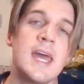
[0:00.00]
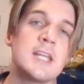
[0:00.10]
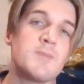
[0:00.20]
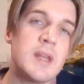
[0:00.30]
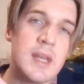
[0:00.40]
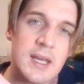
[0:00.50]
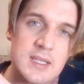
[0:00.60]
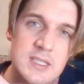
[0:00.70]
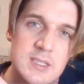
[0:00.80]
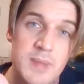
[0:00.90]
It's been an
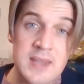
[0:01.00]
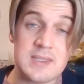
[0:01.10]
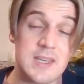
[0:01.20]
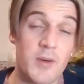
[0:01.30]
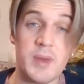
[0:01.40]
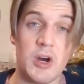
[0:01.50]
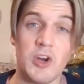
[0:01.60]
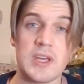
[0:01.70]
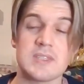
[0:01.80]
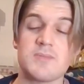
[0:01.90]
expensive, I'll be
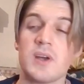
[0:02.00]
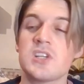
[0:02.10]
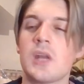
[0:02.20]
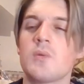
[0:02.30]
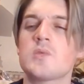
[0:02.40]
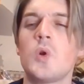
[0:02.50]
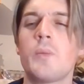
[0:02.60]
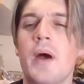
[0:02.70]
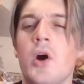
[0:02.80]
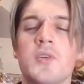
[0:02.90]
honest, my channel is all
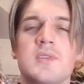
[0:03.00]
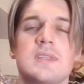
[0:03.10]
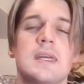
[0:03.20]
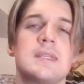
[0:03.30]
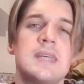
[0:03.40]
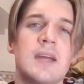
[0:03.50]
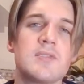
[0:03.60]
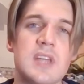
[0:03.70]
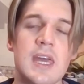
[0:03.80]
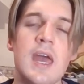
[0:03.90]
about honesty,
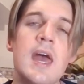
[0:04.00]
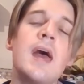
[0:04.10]
integrity,